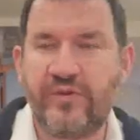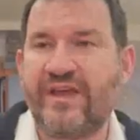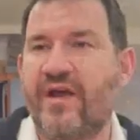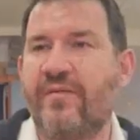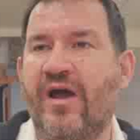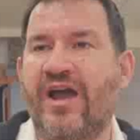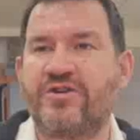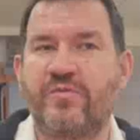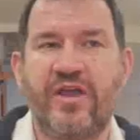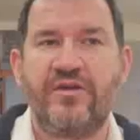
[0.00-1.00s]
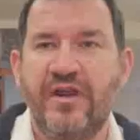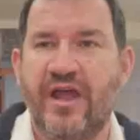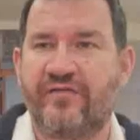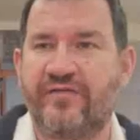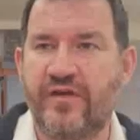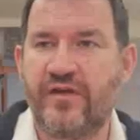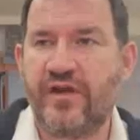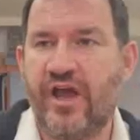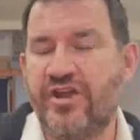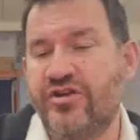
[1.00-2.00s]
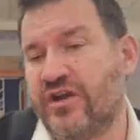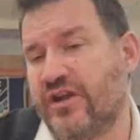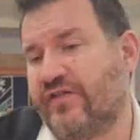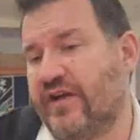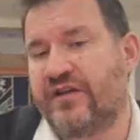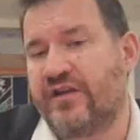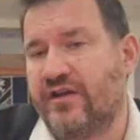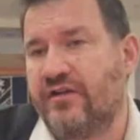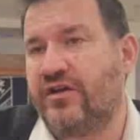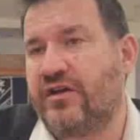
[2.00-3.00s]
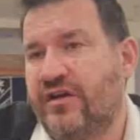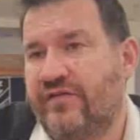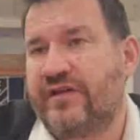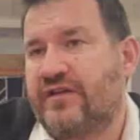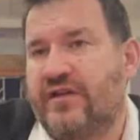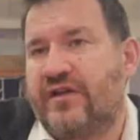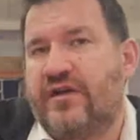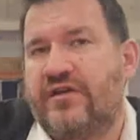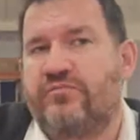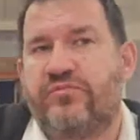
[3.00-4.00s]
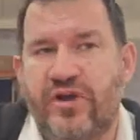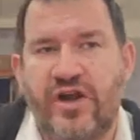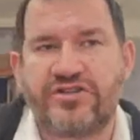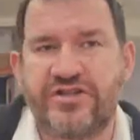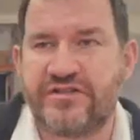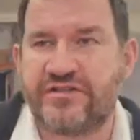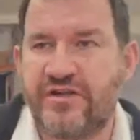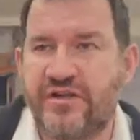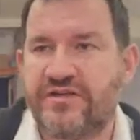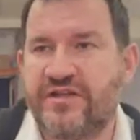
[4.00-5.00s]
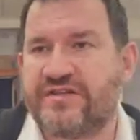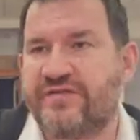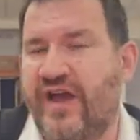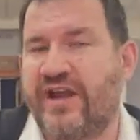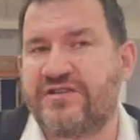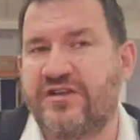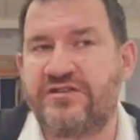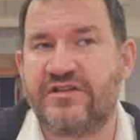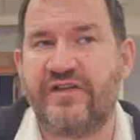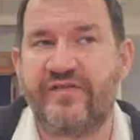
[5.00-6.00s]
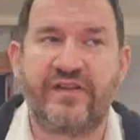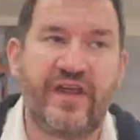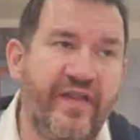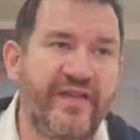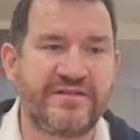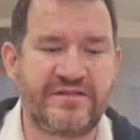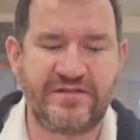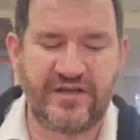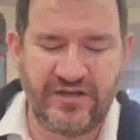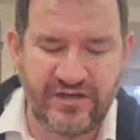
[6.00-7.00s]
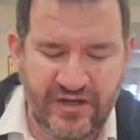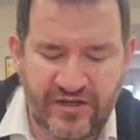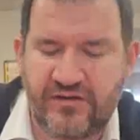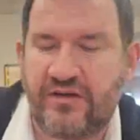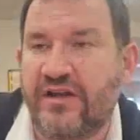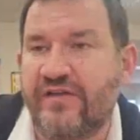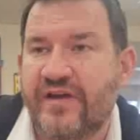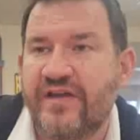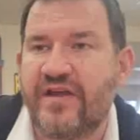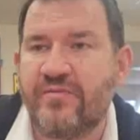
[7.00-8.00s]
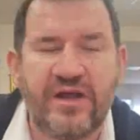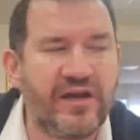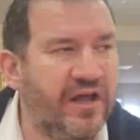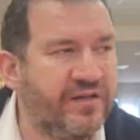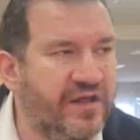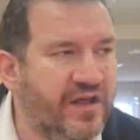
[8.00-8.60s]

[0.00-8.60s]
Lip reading: We care about actually where you live, and you can live under them. You can live under the branches, so that's fine as long as you're living there. That's considered you're living in Ir Miklat.